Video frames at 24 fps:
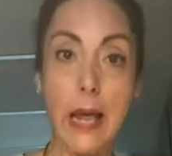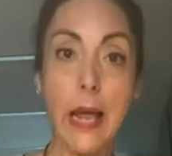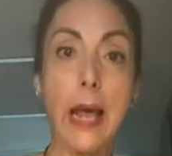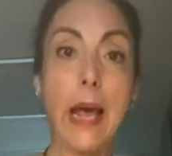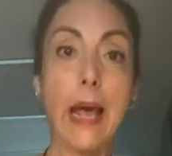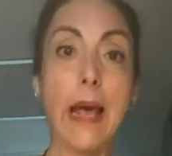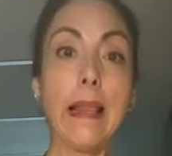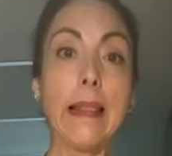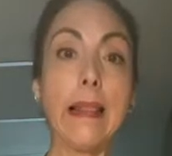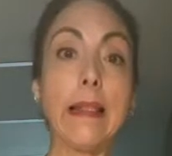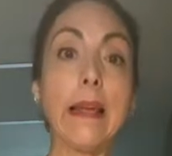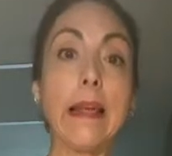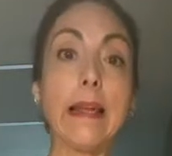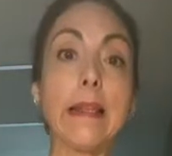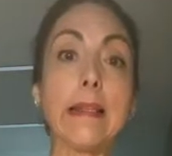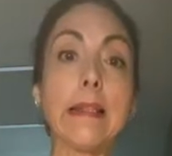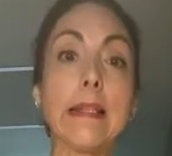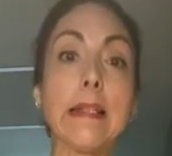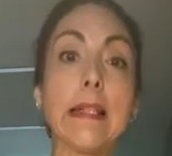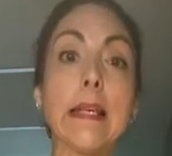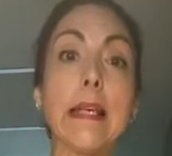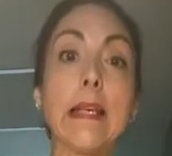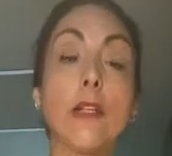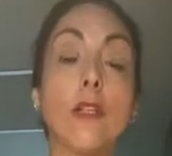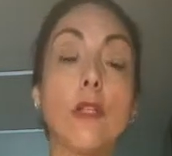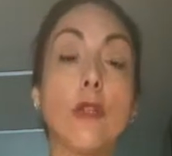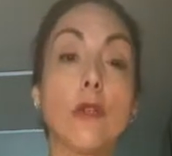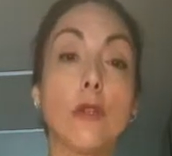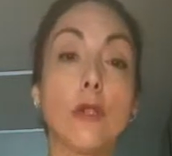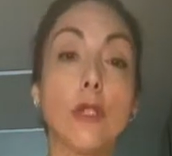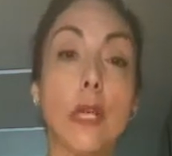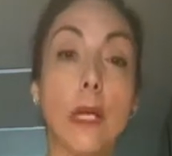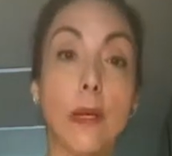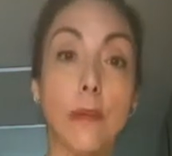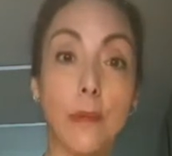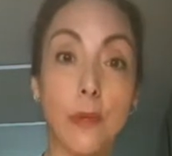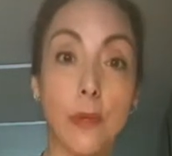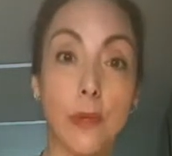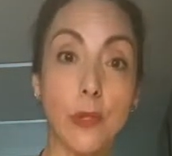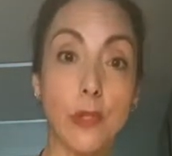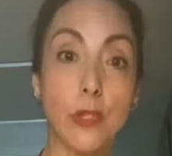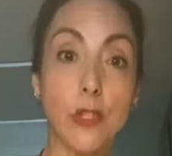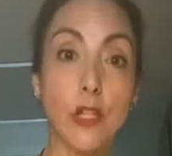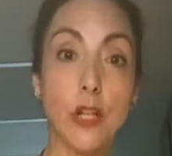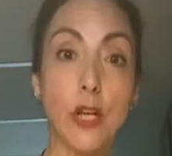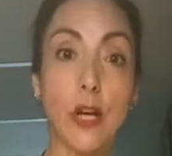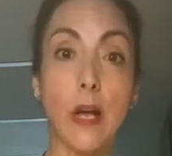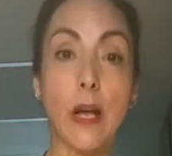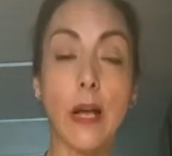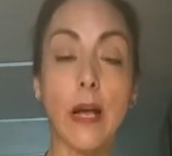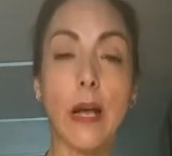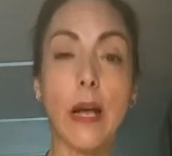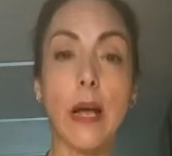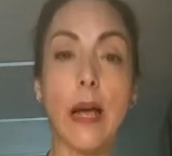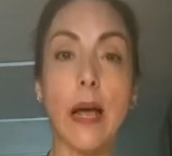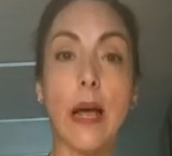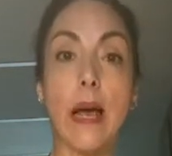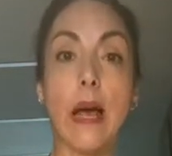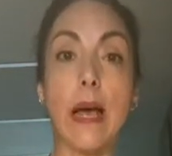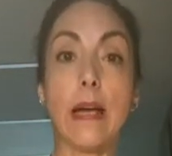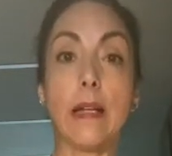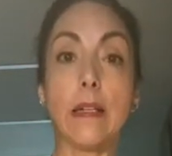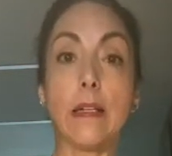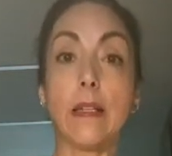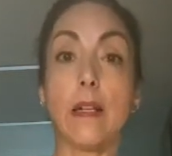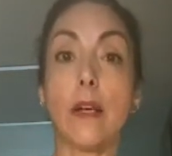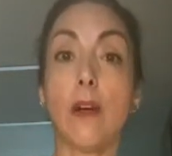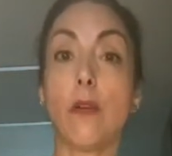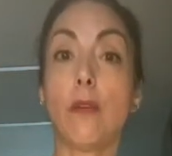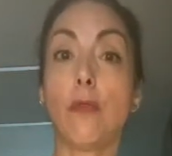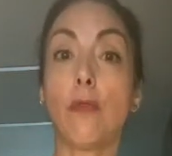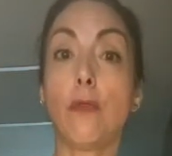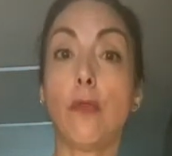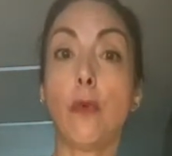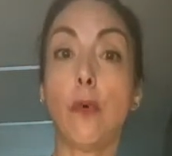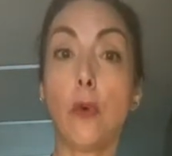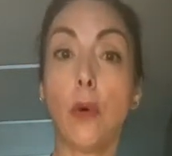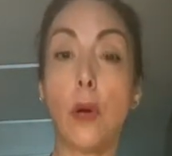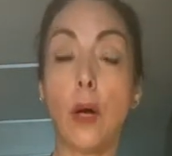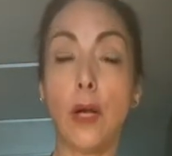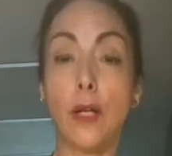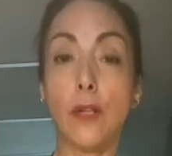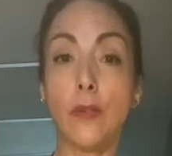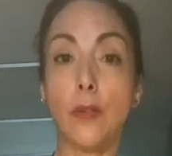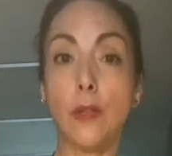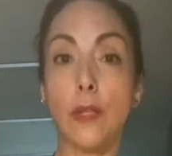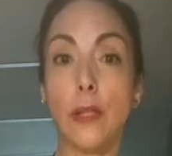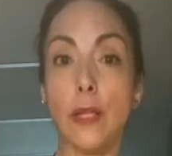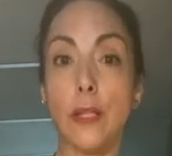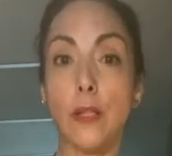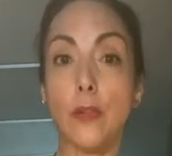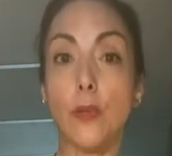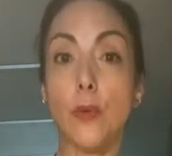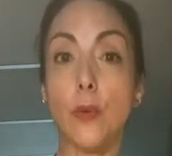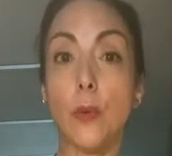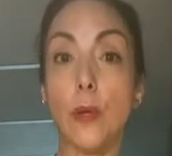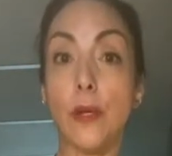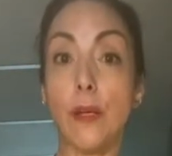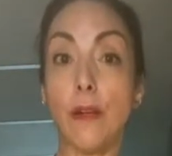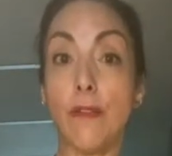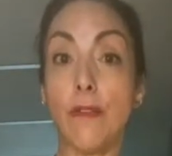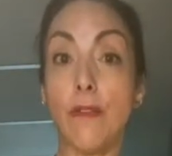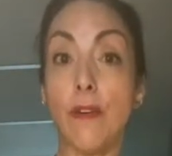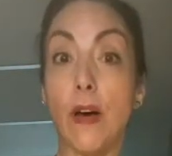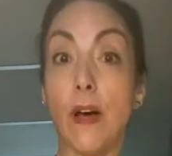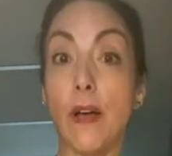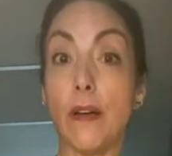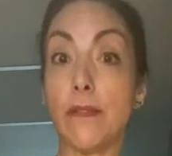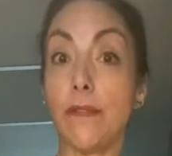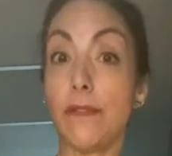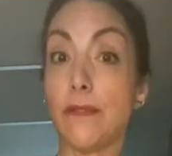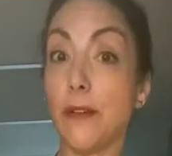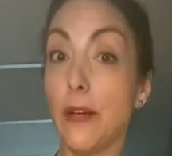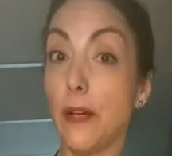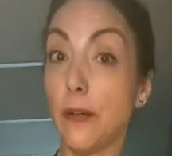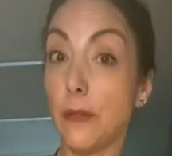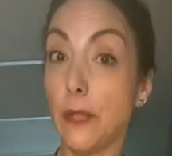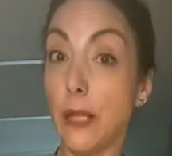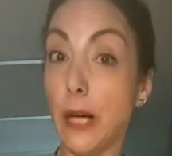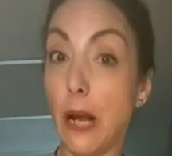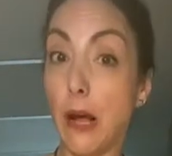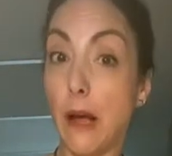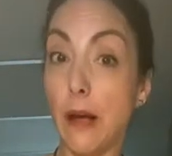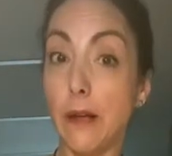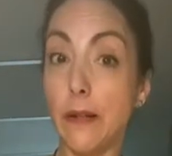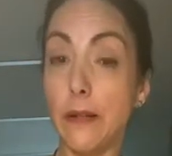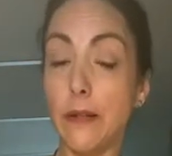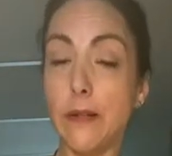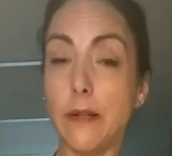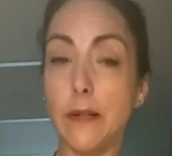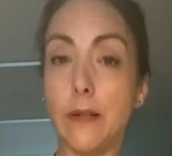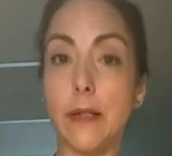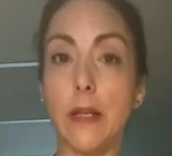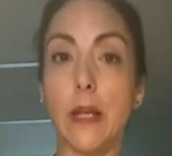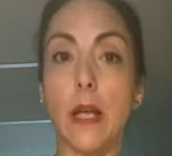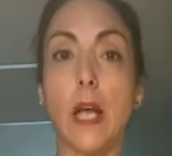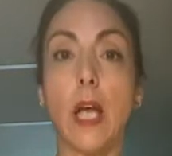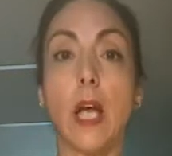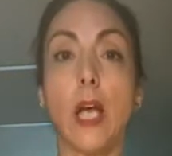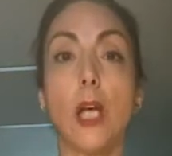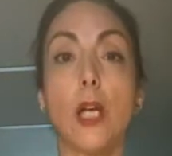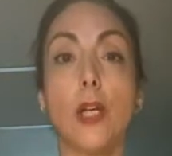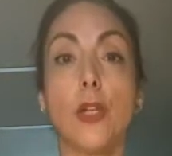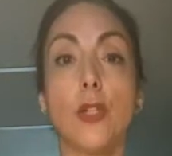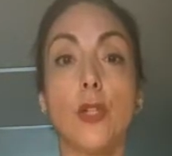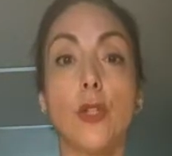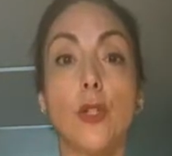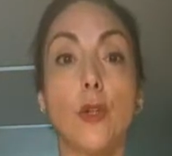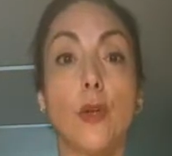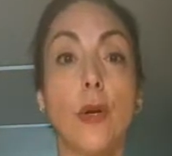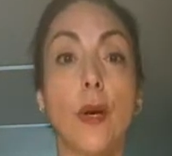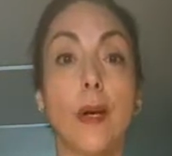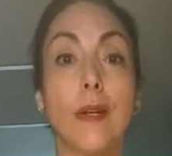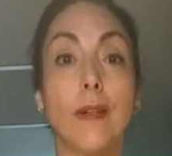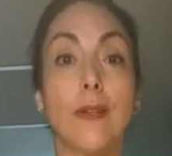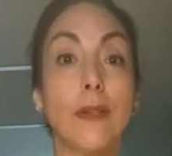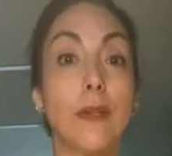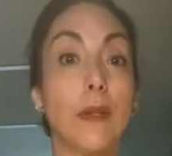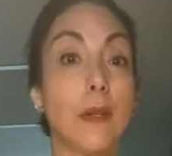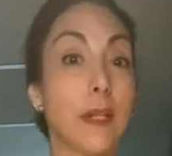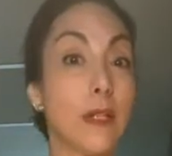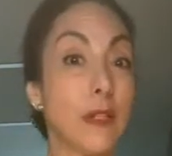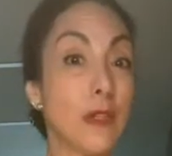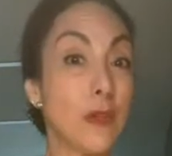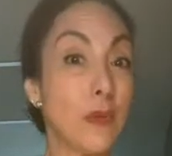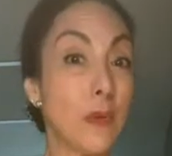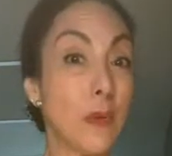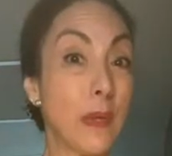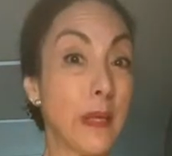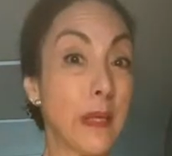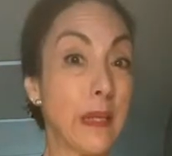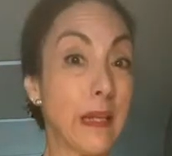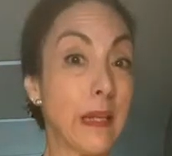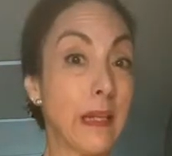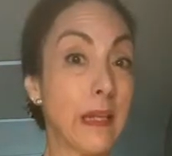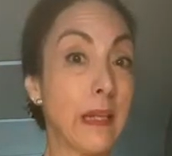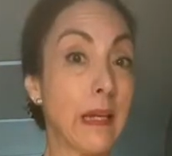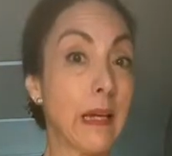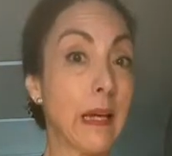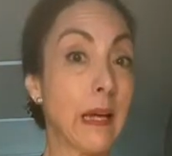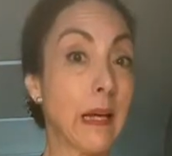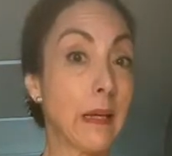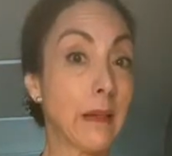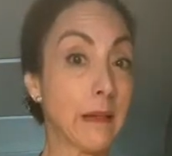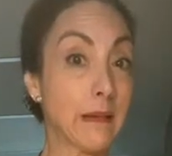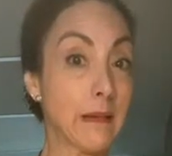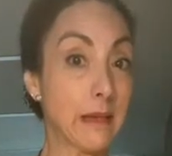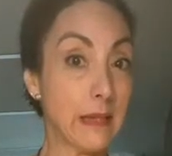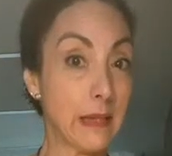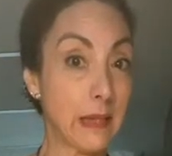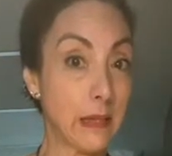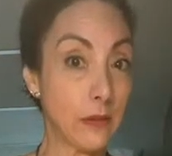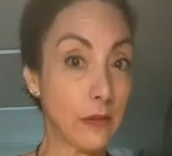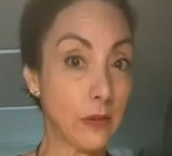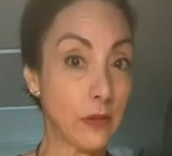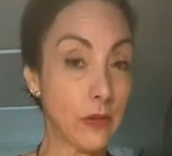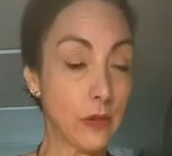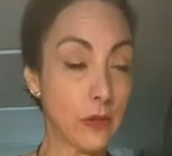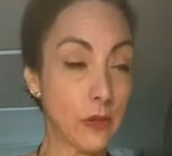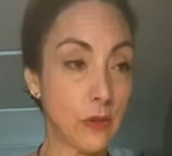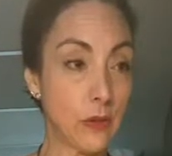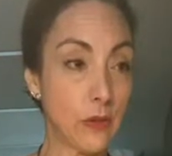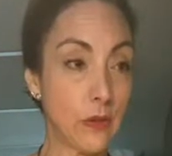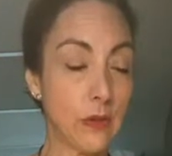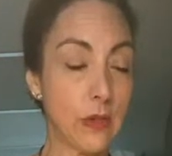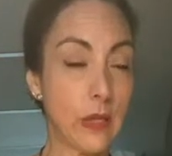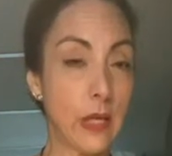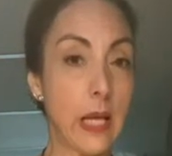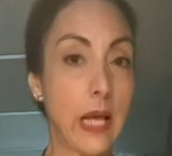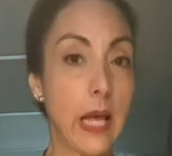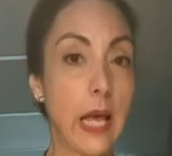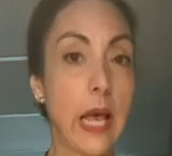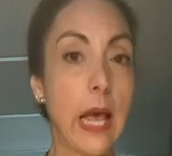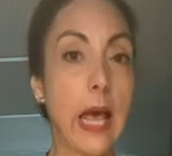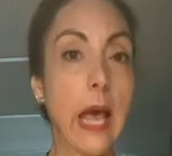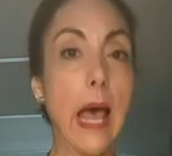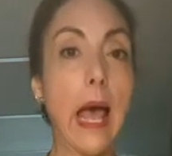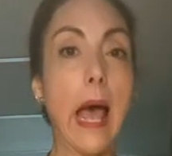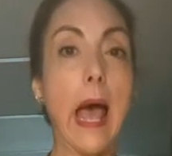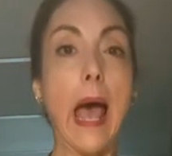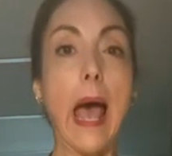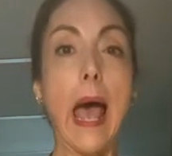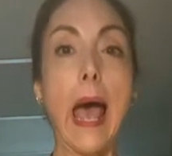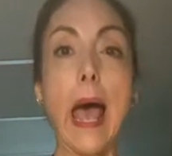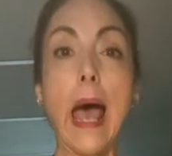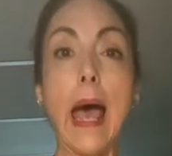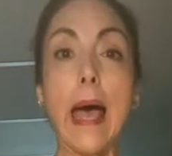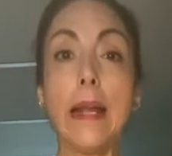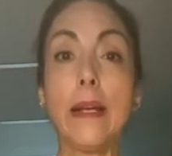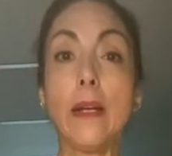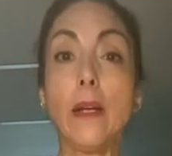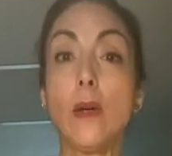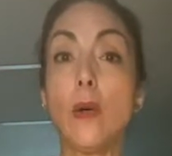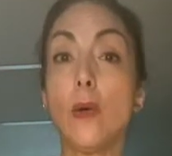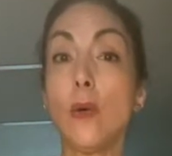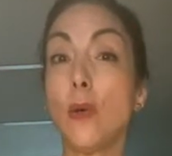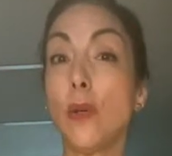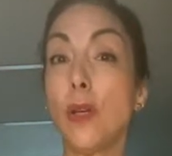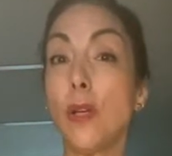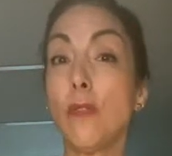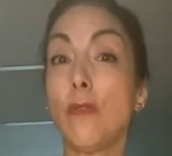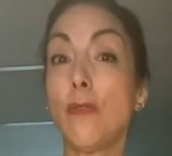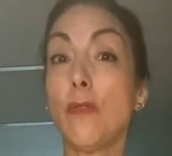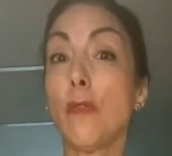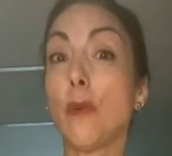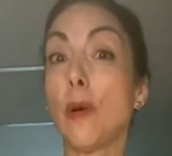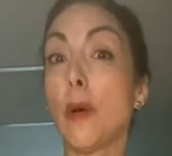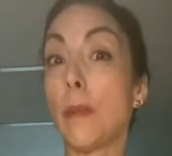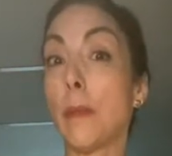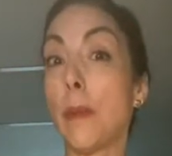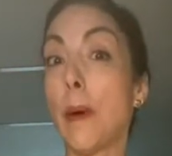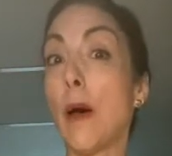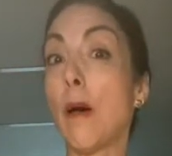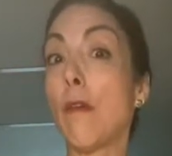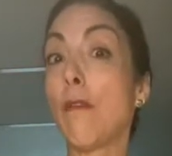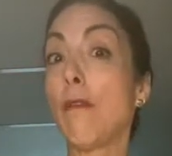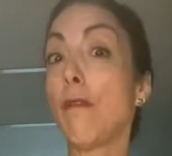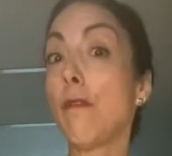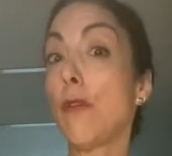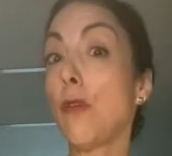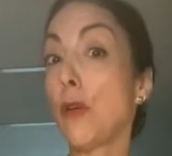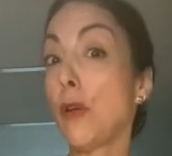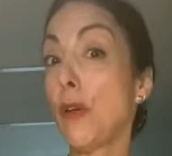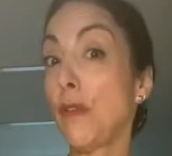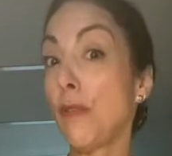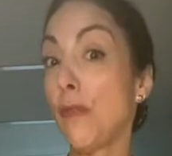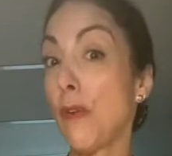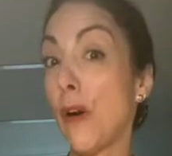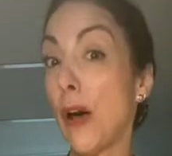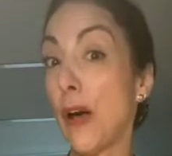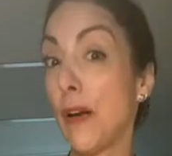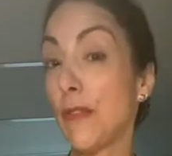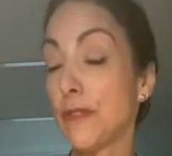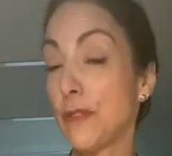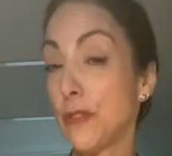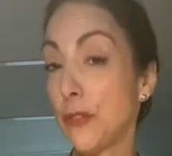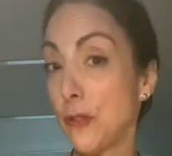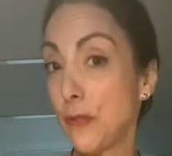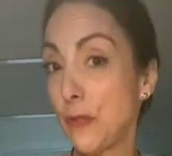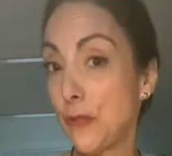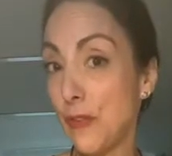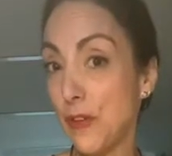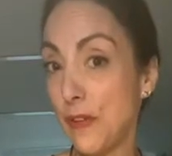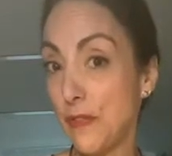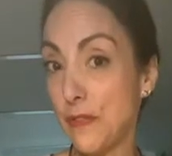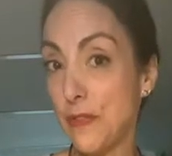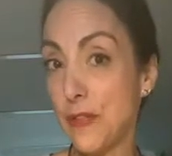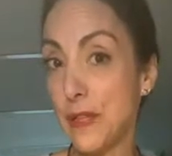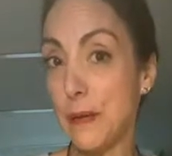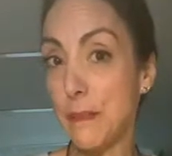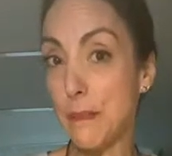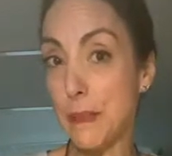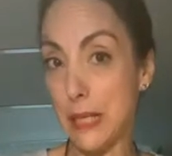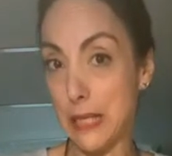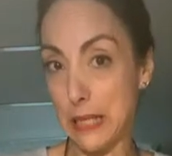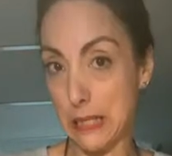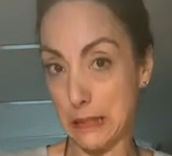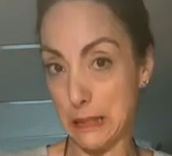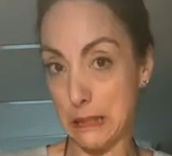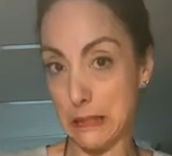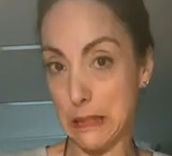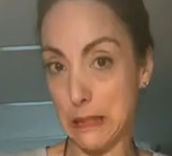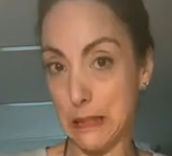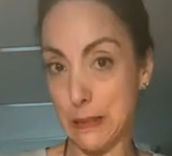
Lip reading: and then set your temperature at 425 Fahrenheit to 120 Celsius and cook it for about 45 to 50 minutes.